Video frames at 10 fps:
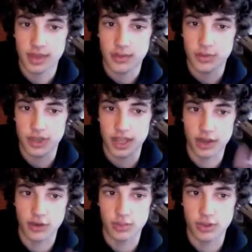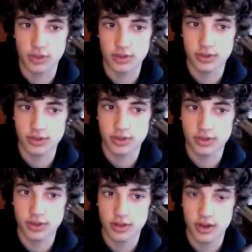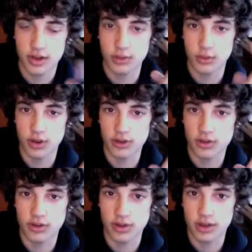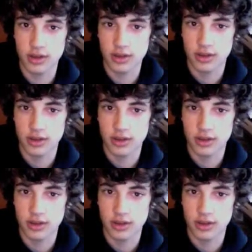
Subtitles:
put caterpillars on one tree,